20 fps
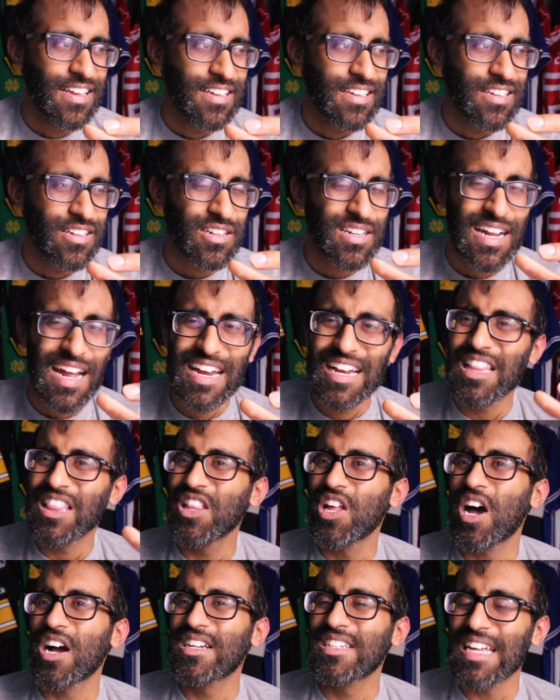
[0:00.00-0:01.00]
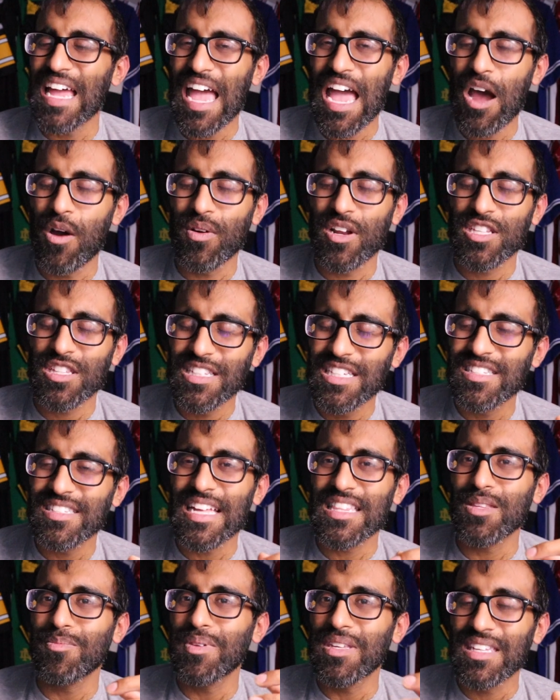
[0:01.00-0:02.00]
you're kind of locked out, at least
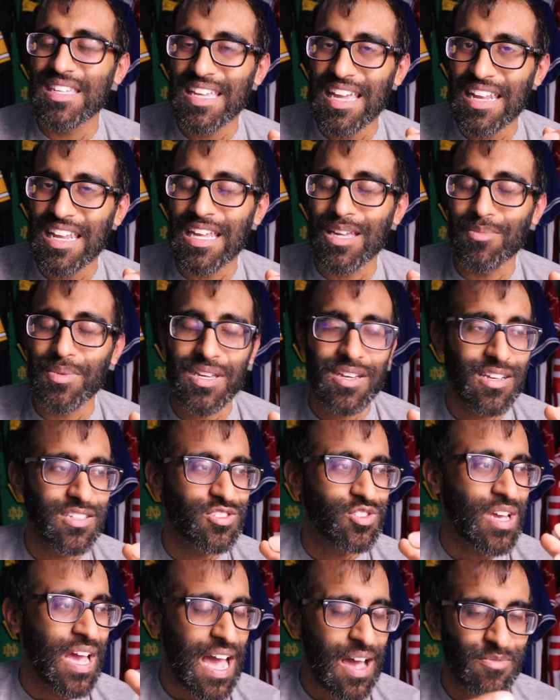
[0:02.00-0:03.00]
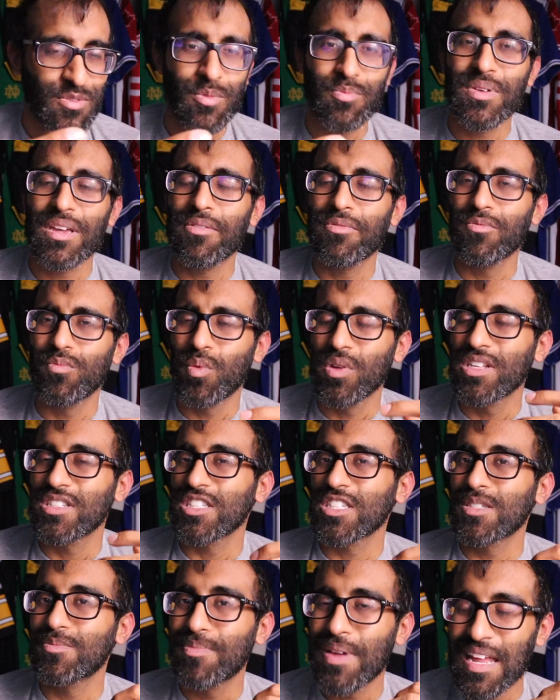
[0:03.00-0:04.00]
at the beginning, because you have to be willing
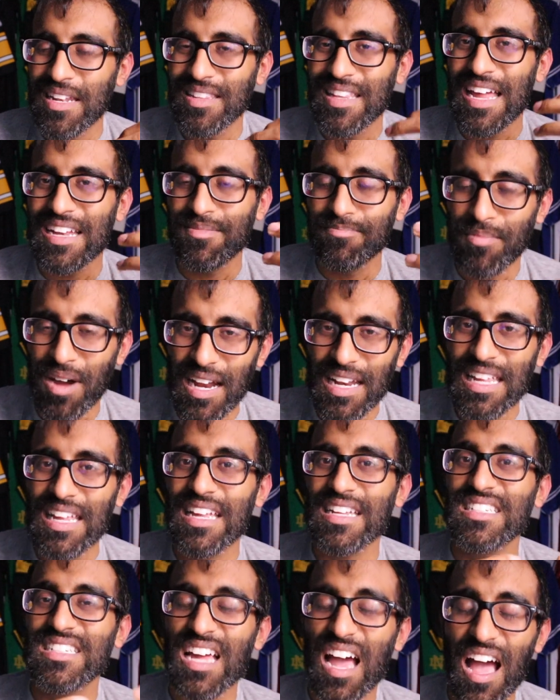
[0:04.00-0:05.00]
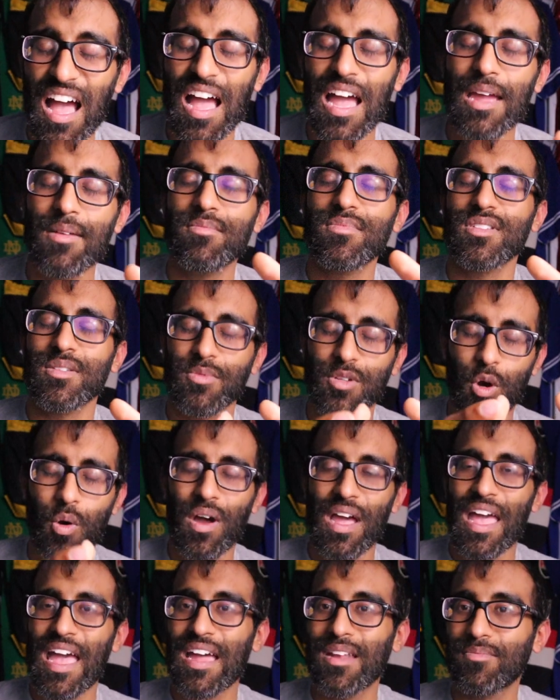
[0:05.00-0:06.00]
to spend that money and time to go
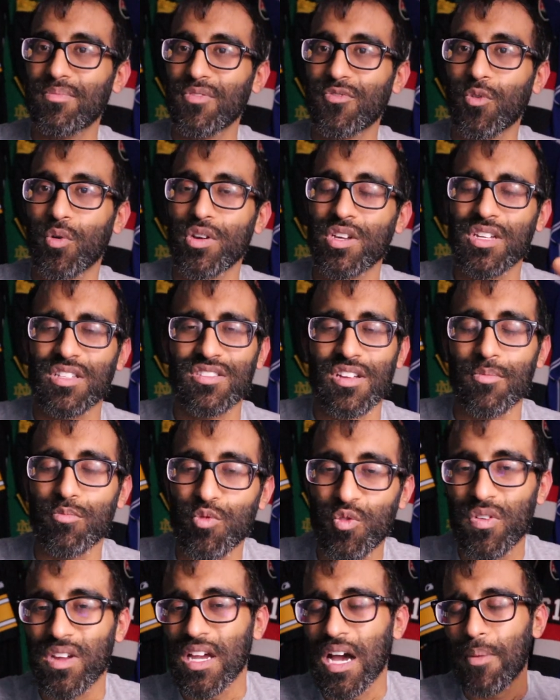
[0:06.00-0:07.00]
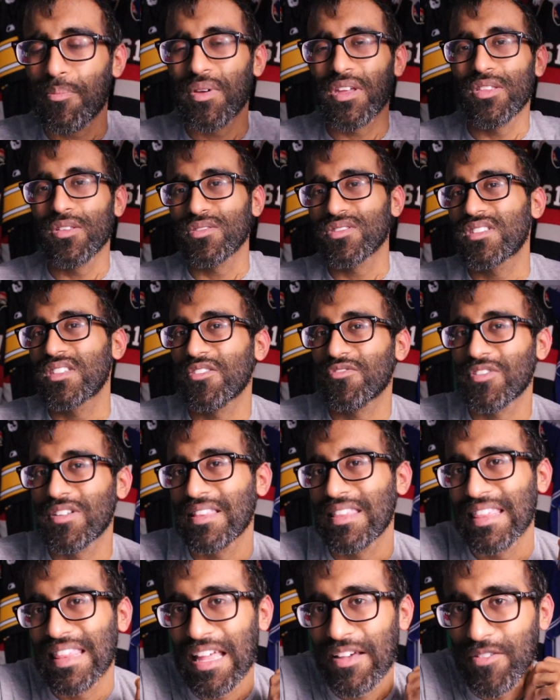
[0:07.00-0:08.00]
ahead before you can start moving up in those
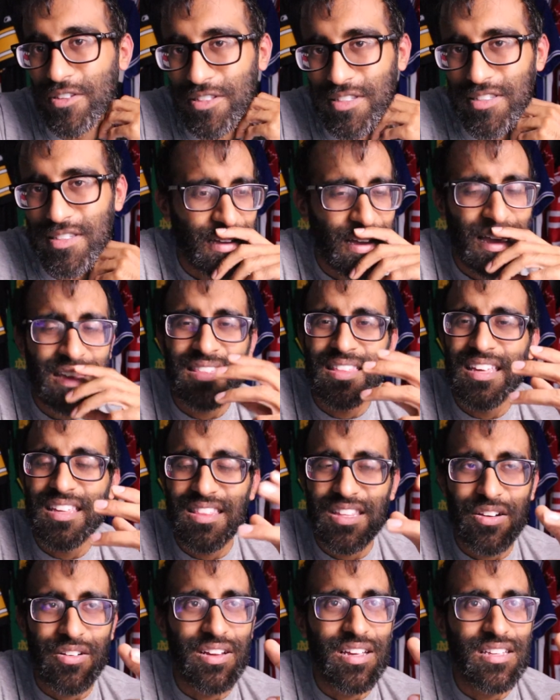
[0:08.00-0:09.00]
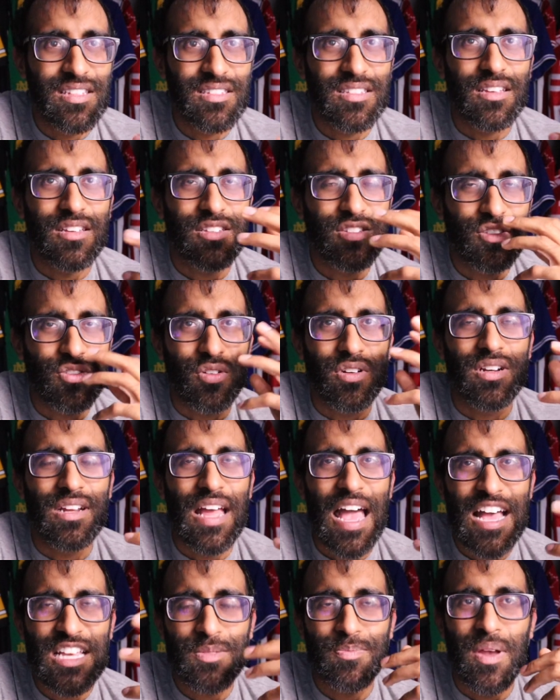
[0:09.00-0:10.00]
different levels. I think there is a certain
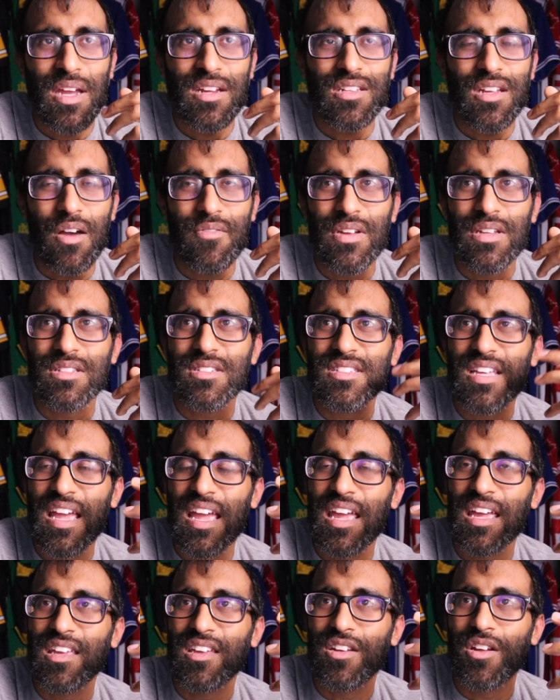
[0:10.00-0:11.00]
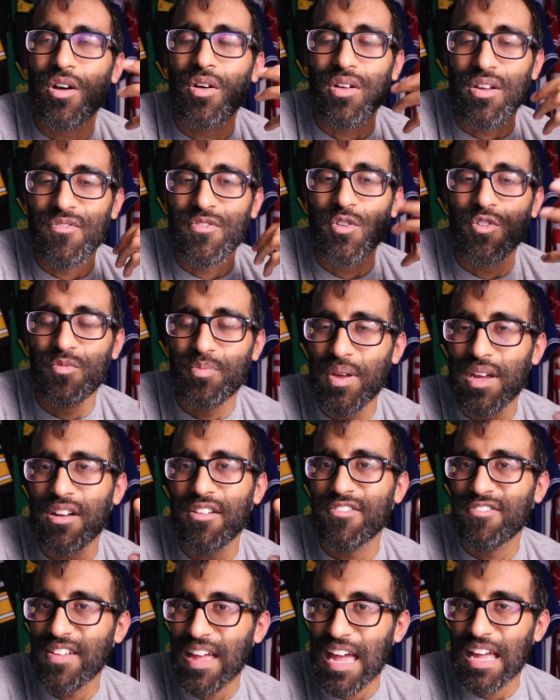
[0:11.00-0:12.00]
aspect of it saying, you know, if you've been a
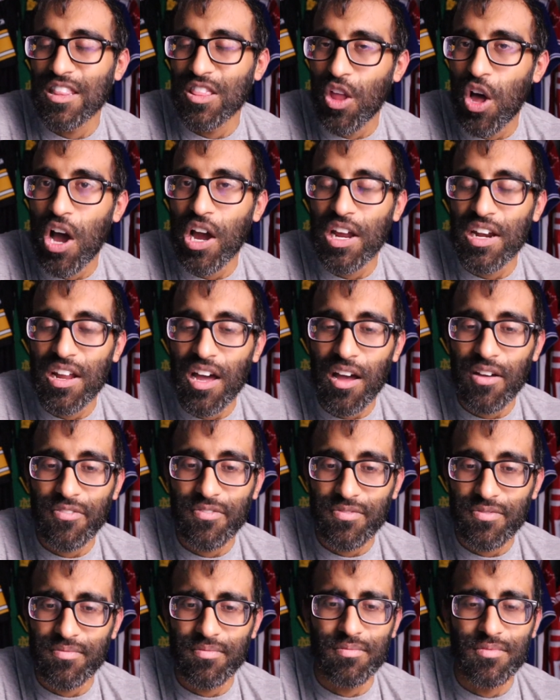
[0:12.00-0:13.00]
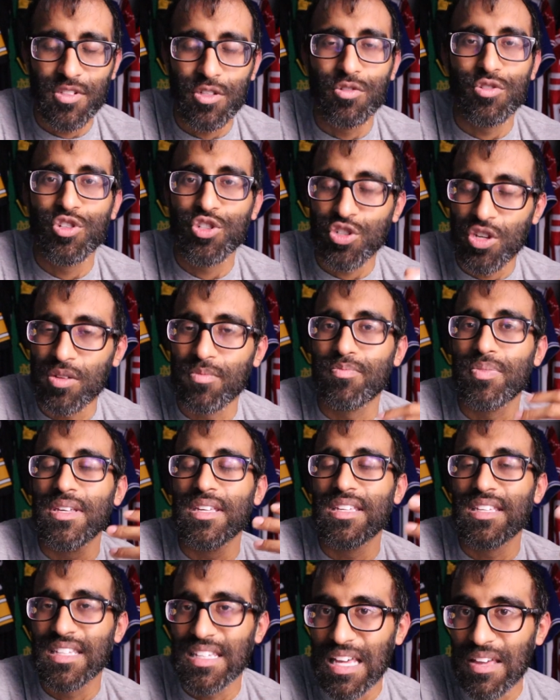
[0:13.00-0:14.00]
fan long enough, you should
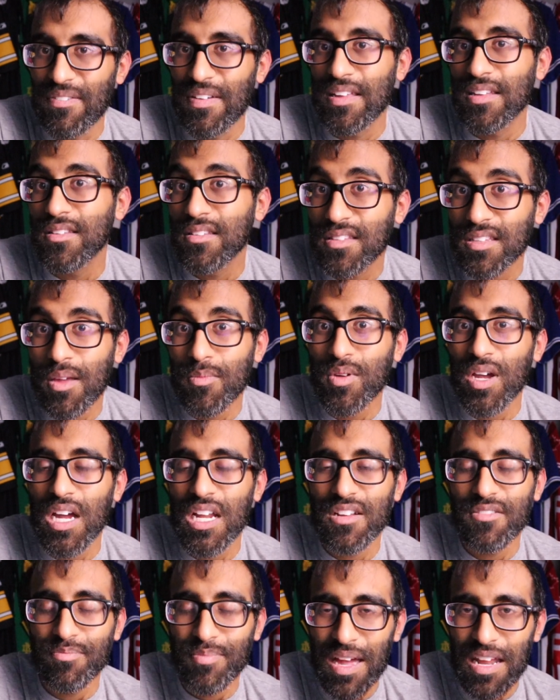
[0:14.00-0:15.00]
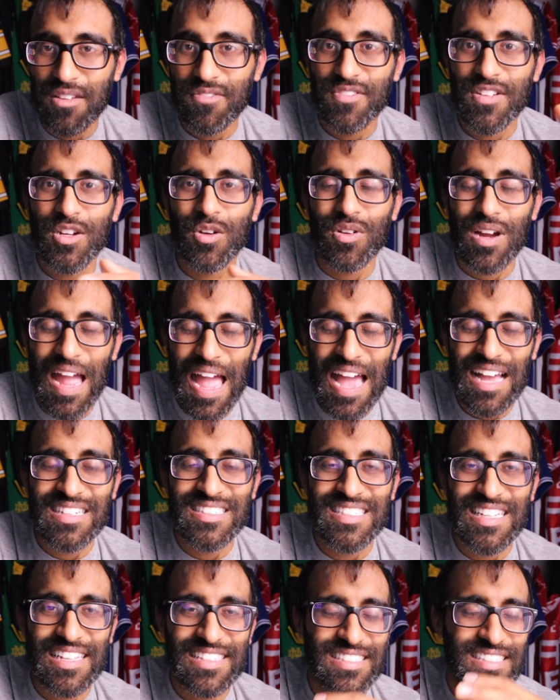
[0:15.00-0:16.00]
be given some kind of benefit or
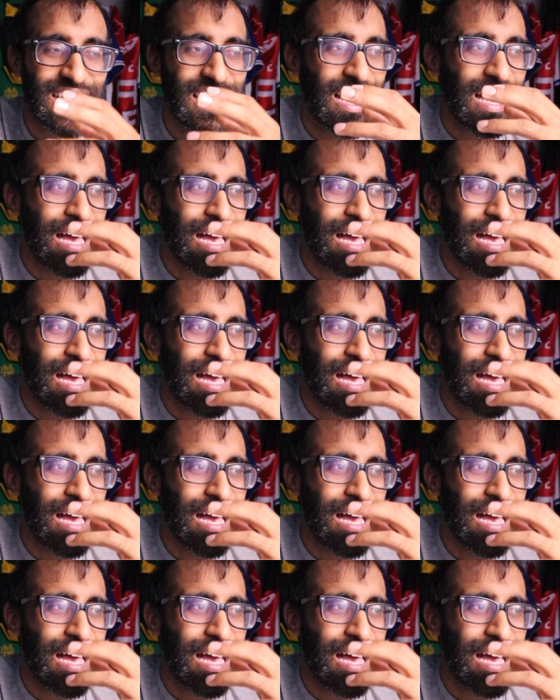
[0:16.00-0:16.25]
access.